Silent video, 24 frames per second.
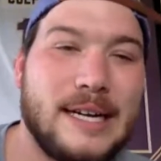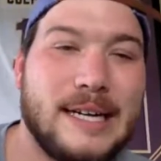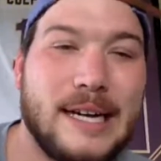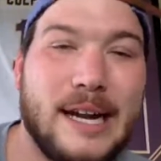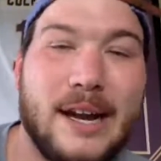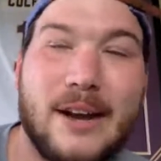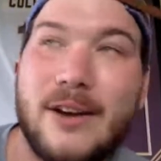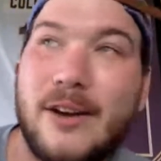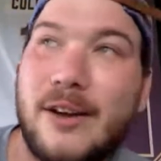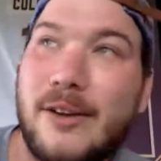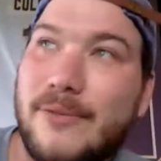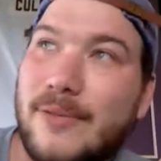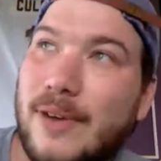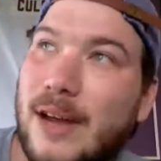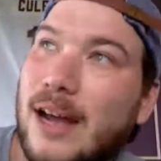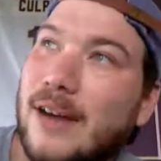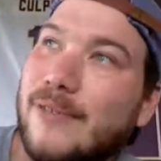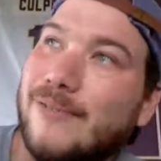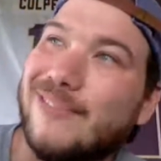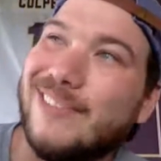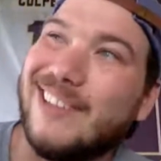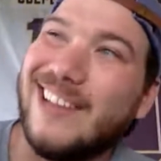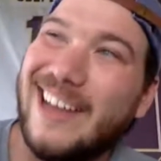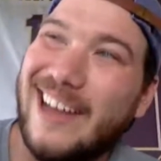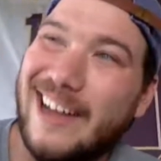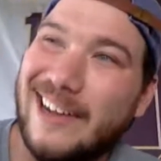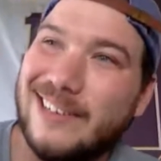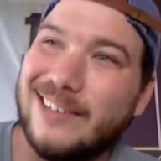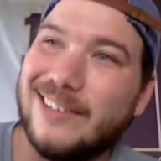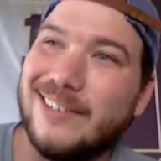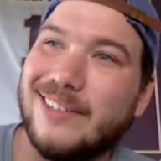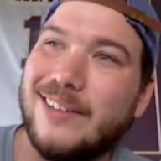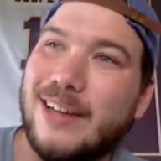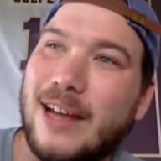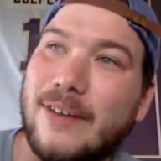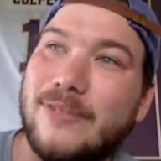Now I've I've lacked a
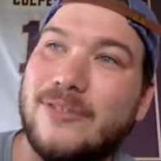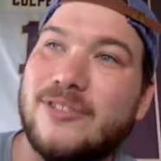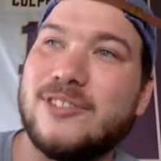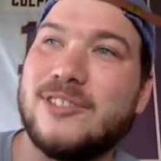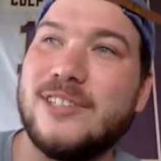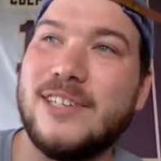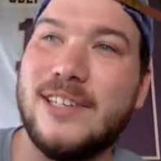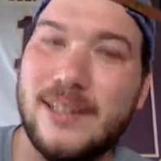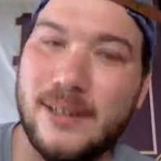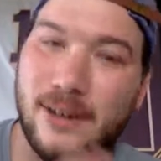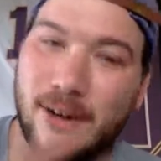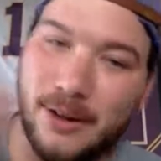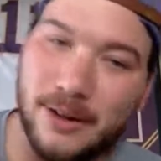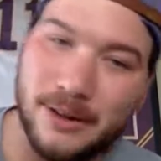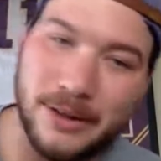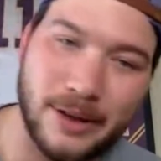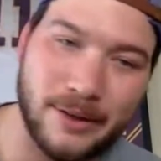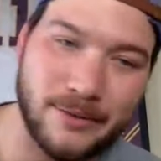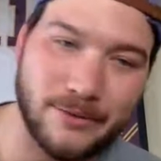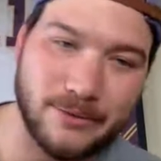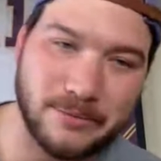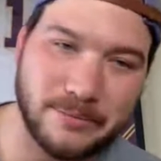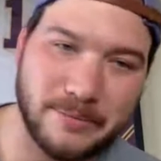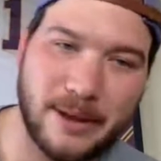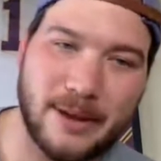little. I've seen all of them.